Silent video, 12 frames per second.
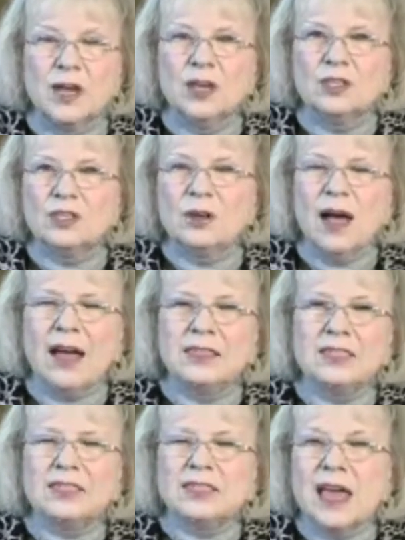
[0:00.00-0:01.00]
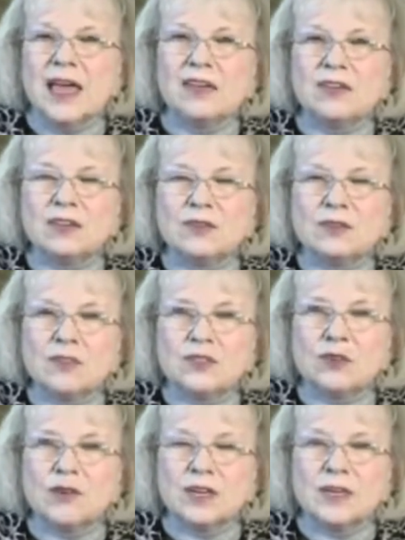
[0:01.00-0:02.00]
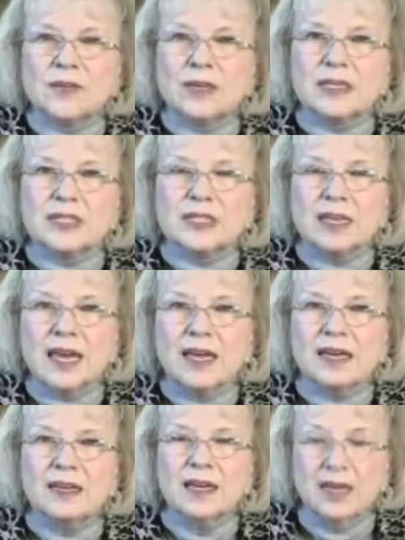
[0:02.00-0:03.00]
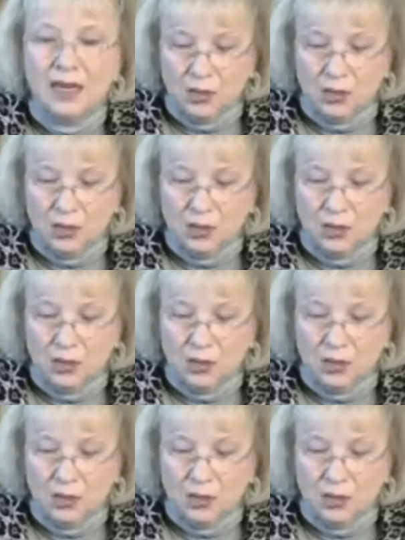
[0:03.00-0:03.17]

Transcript: So I just thank you for joining me today